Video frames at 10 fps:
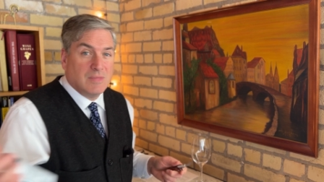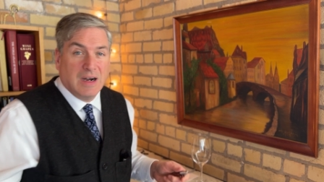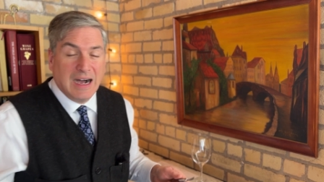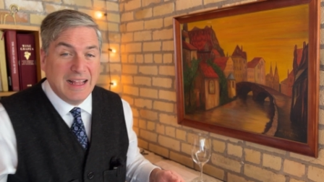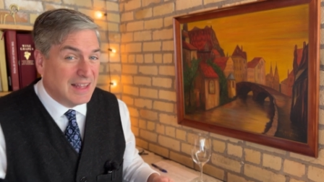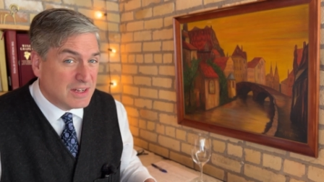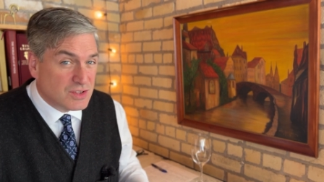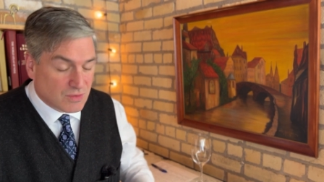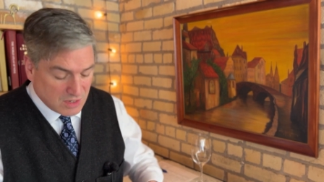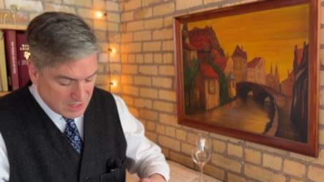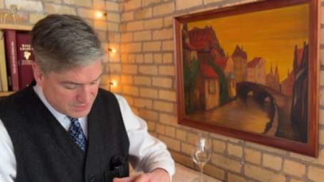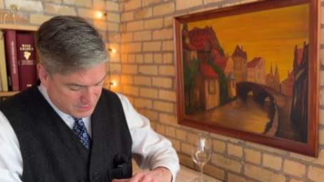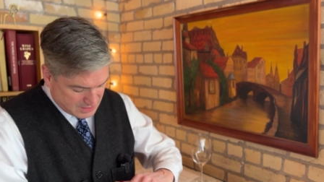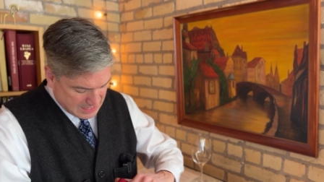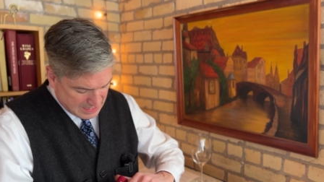I like Syrahs.
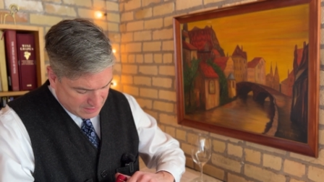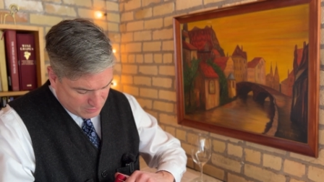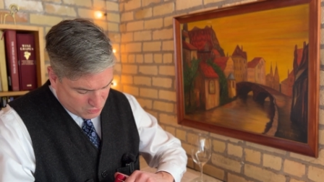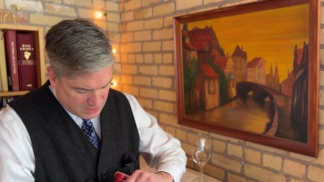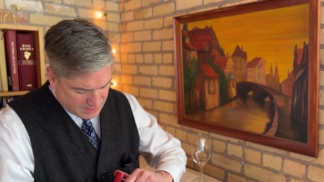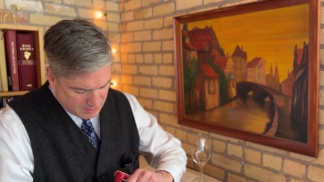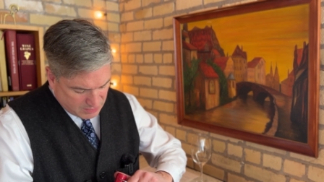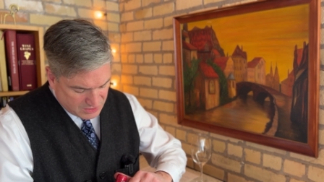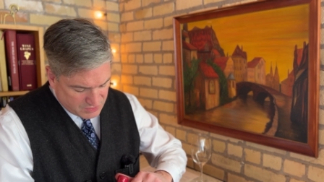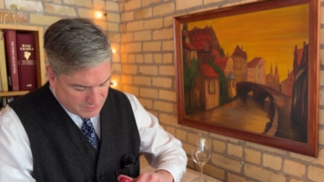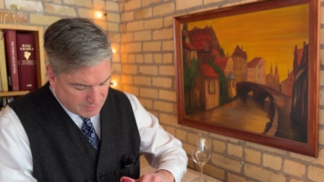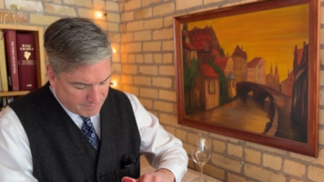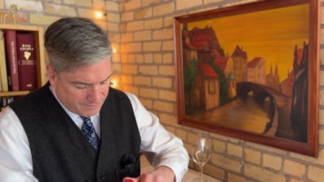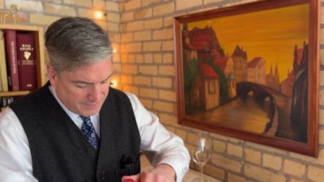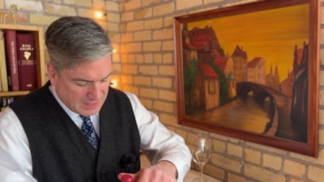I drink a bunch of them.
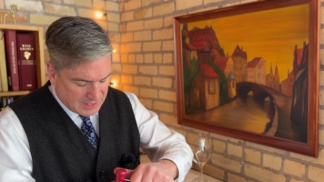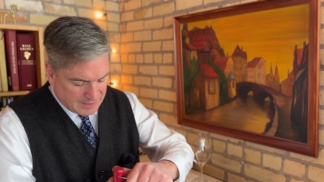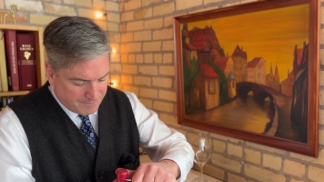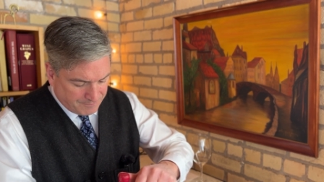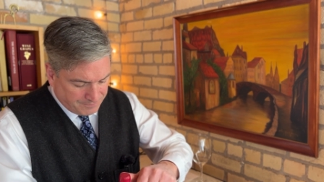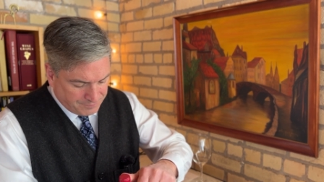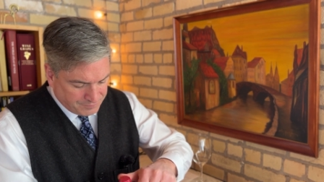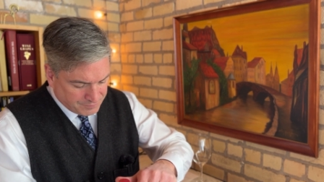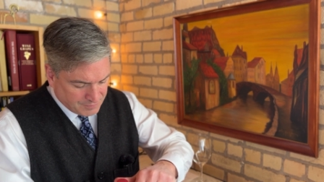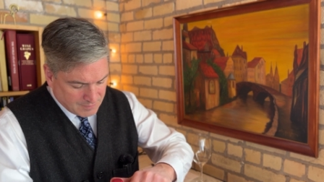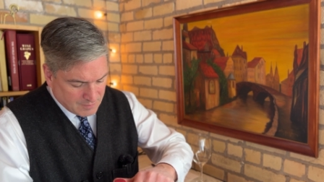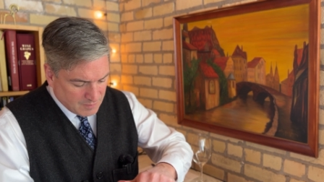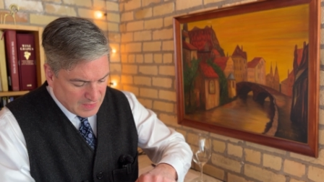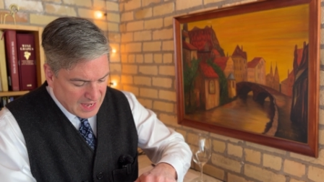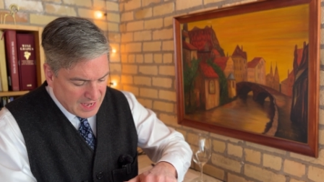Um,
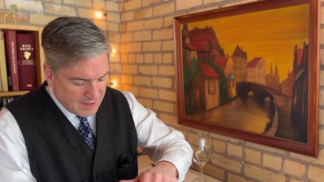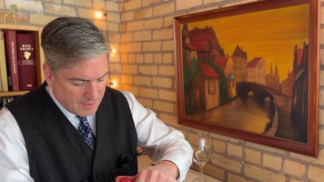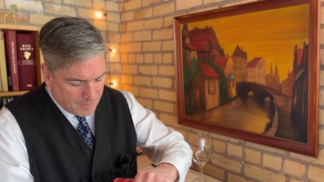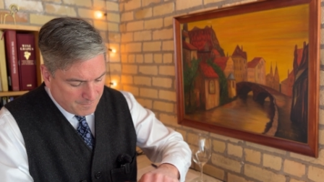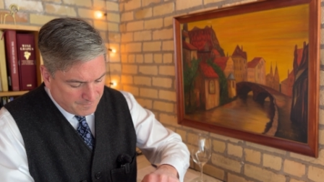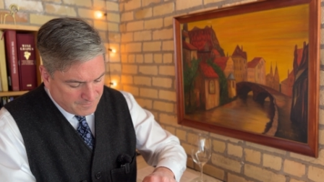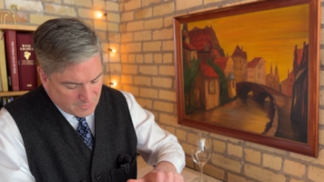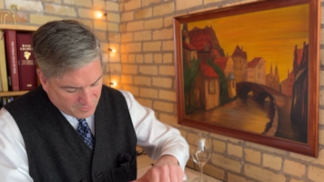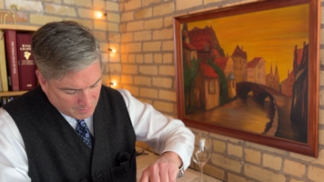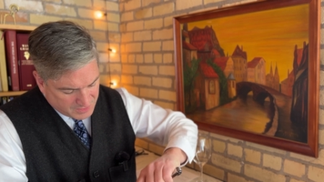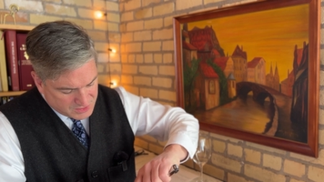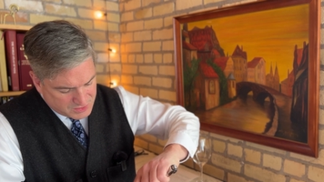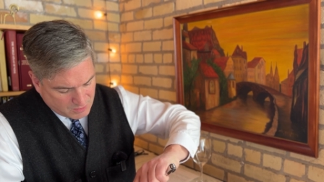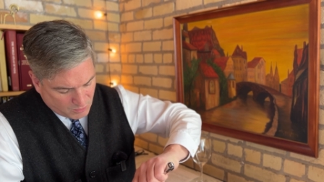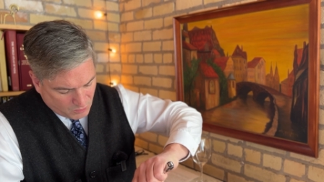they from this
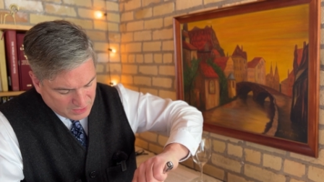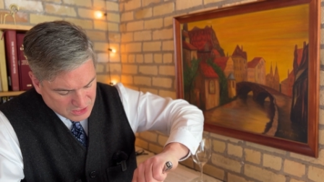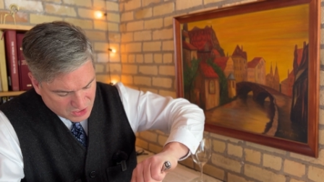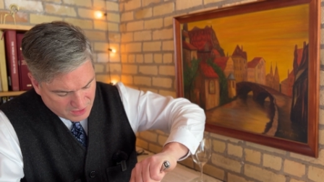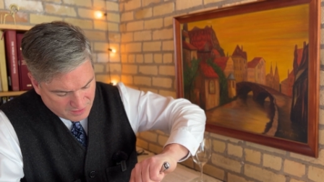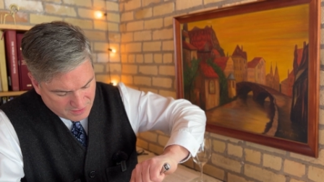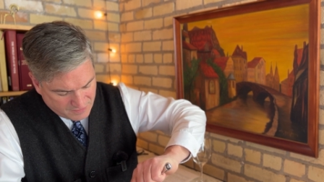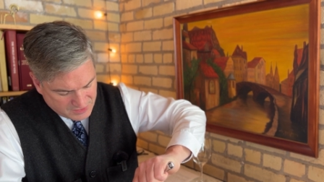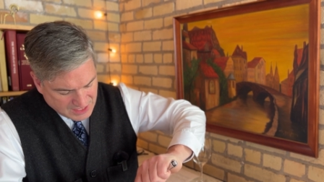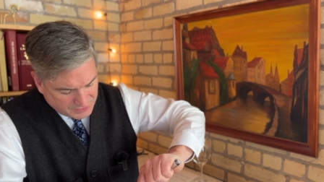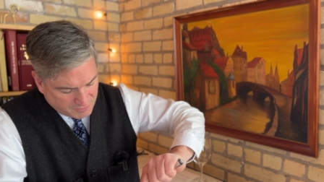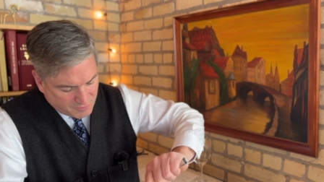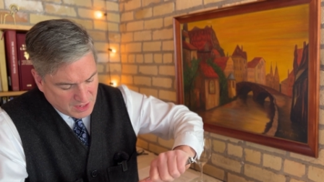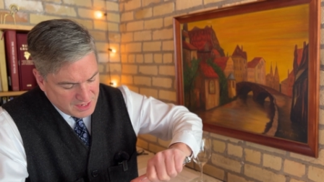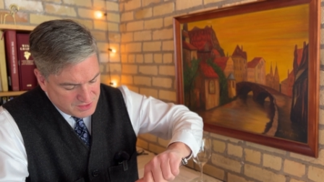region south of
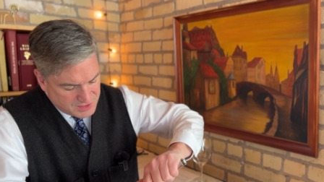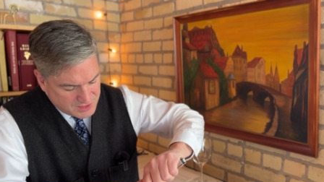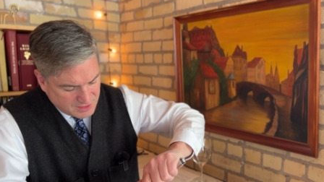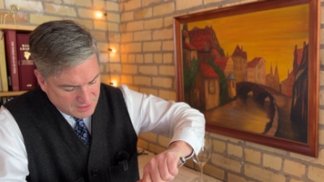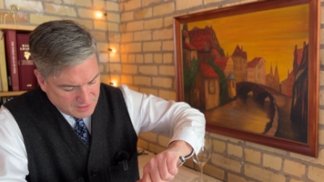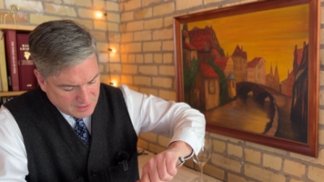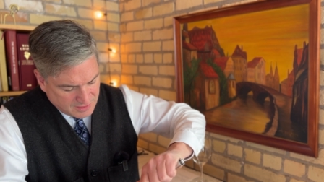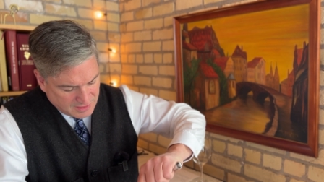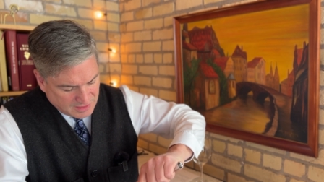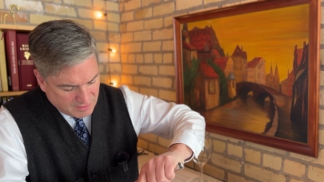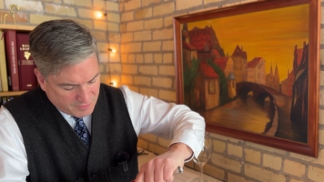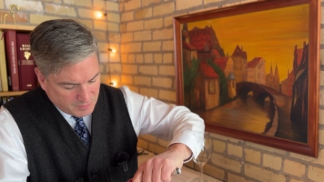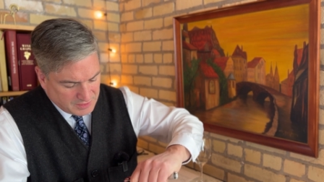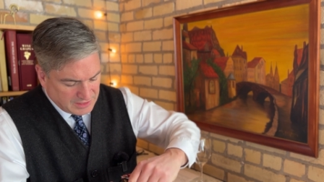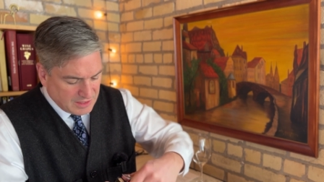France uh, from
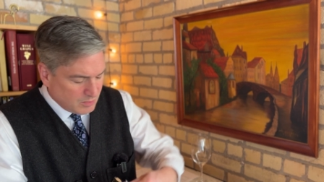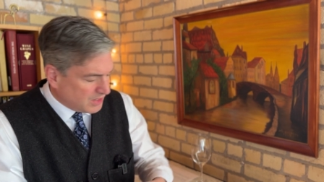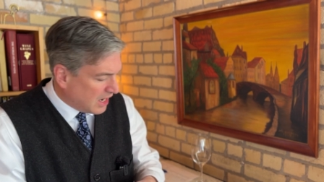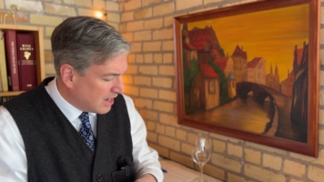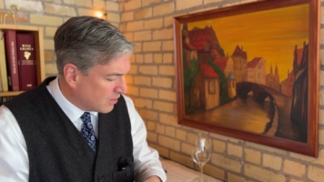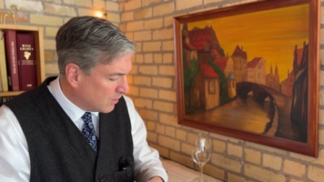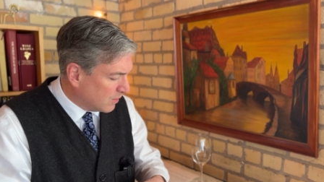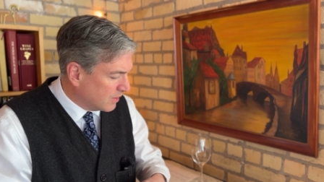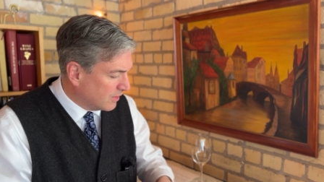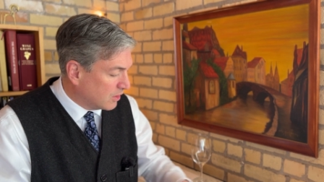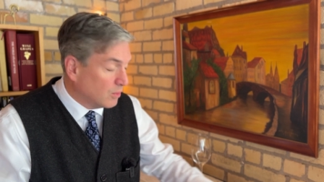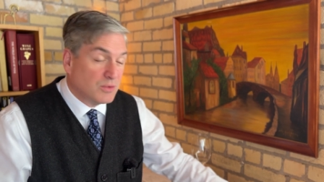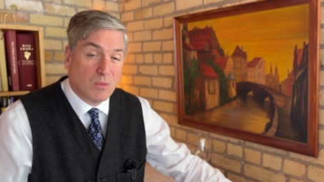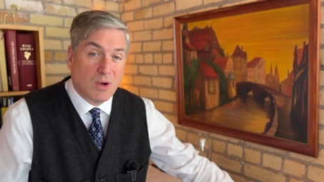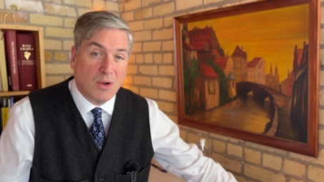the Languedoc or the Côte
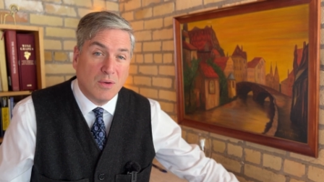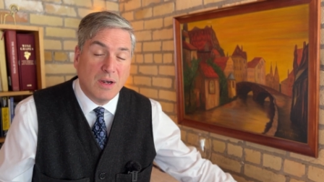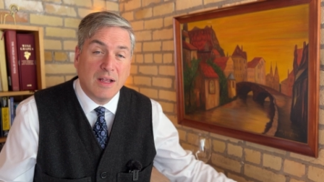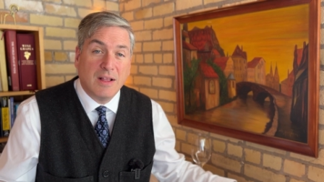de Rhône.